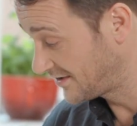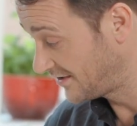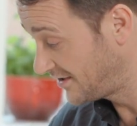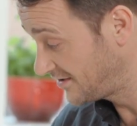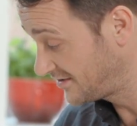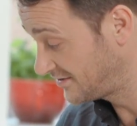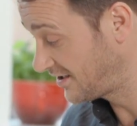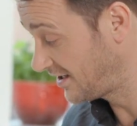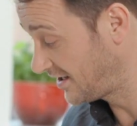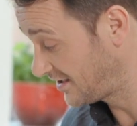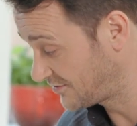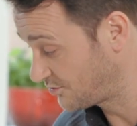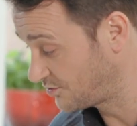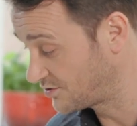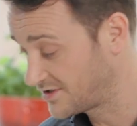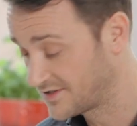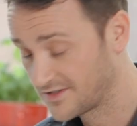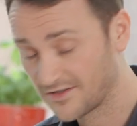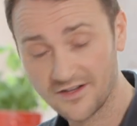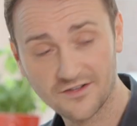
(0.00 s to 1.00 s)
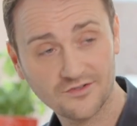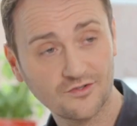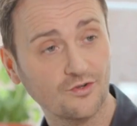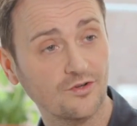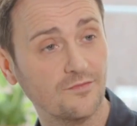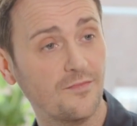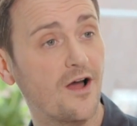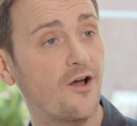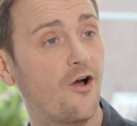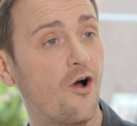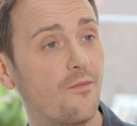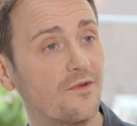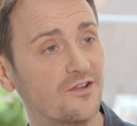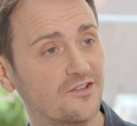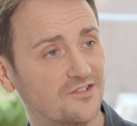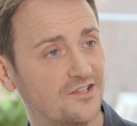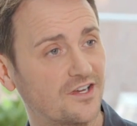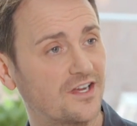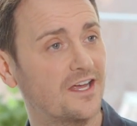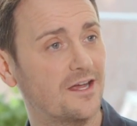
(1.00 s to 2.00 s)
So this dish was sort of my
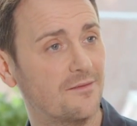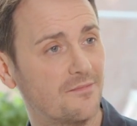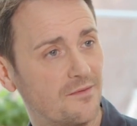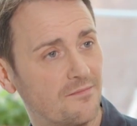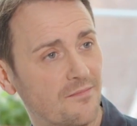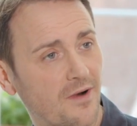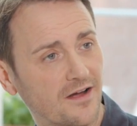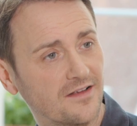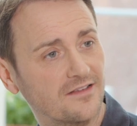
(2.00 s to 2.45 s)
homage to him. It's